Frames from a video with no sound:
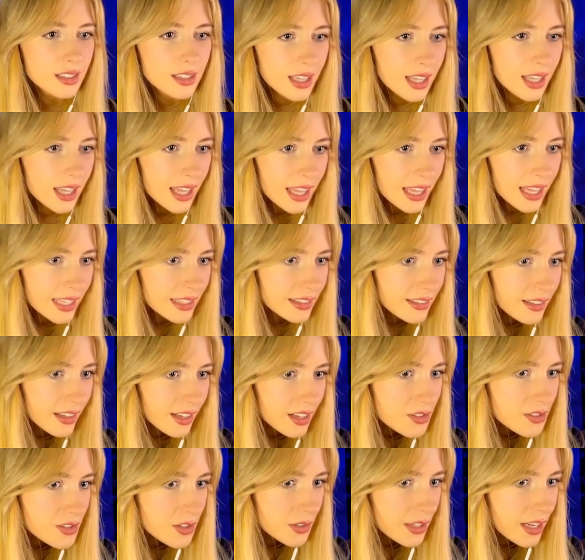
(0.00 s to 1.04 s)
And I
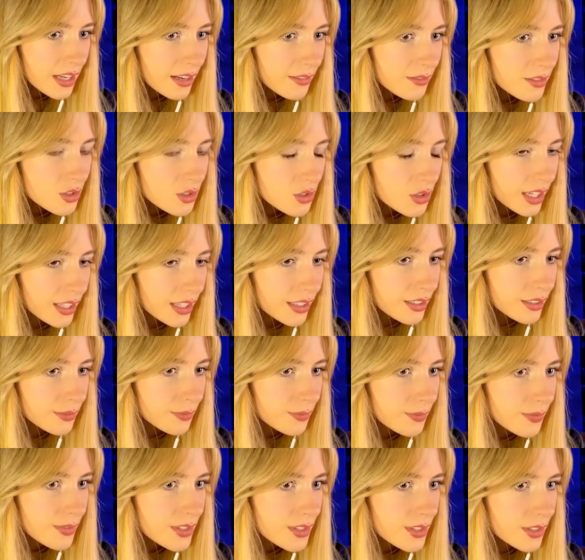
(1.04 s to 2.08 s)
don't have to trade.
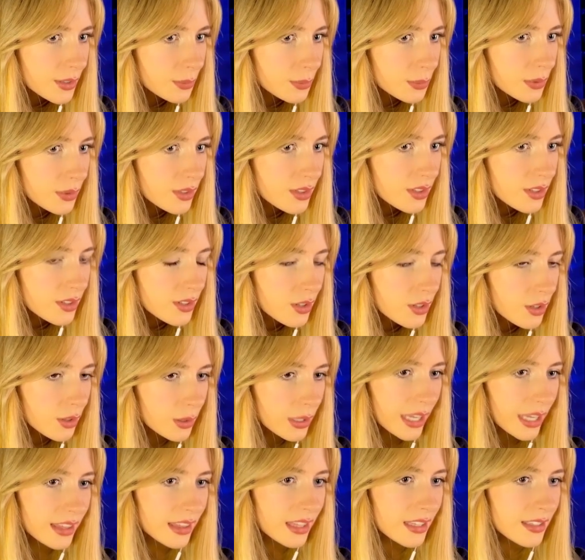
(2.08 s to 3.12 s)
So we'll just go
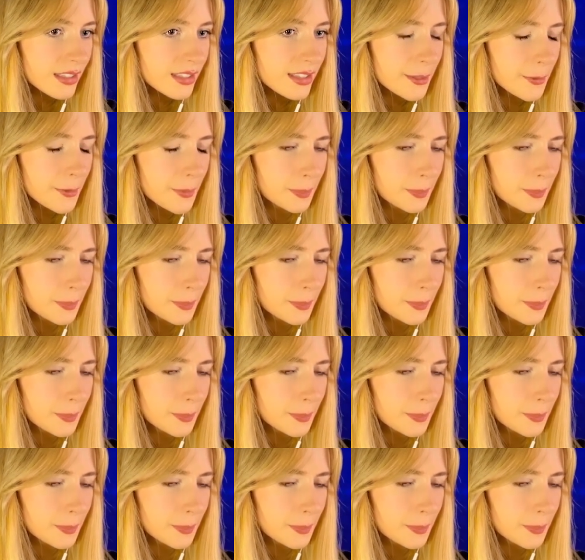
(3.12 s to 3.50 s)
like this.